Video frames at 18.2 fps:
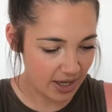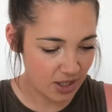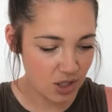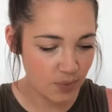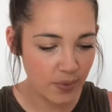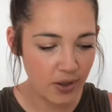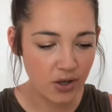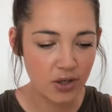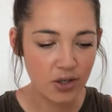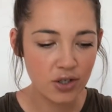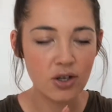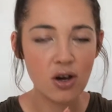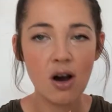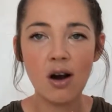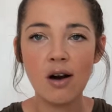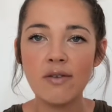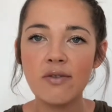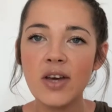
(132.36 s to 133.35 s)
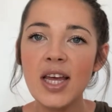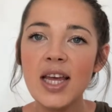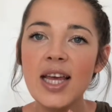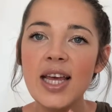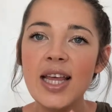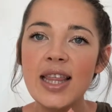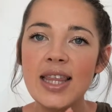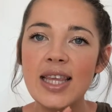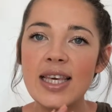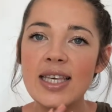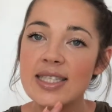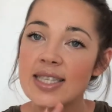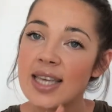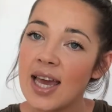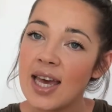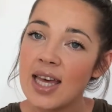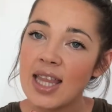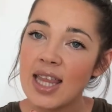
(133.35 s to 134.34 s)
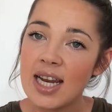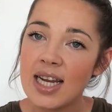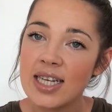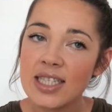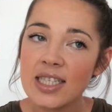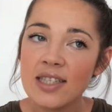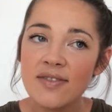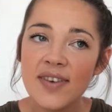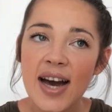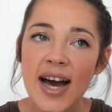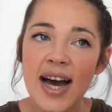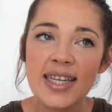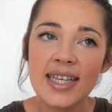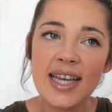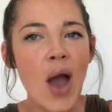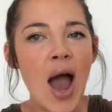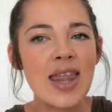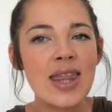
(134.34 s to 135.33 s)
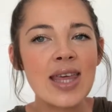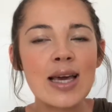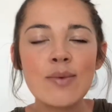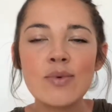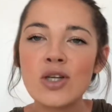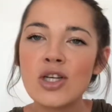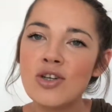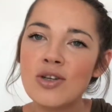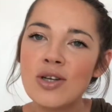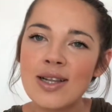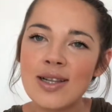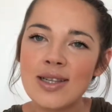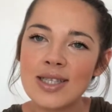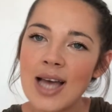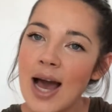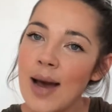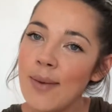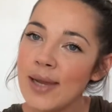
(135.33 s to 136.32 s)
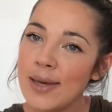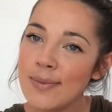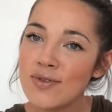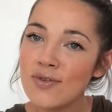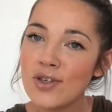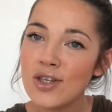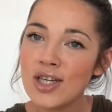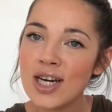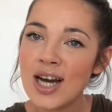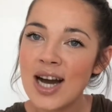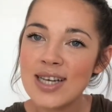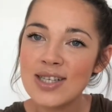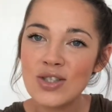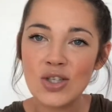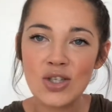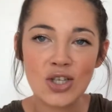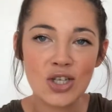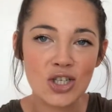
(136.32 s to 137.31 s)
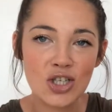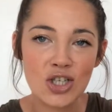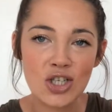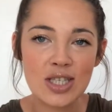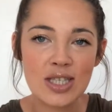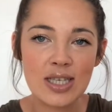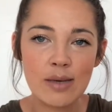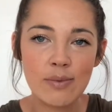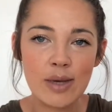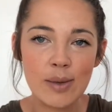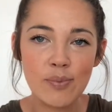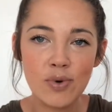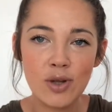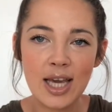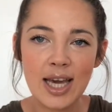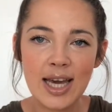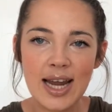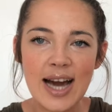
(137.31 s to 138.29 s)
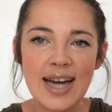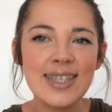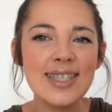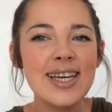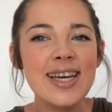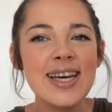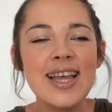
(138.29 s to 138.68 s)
just because of the scale that I did find. I think I'm going to do a little time lapse for you guys so you can just see me pulling it out.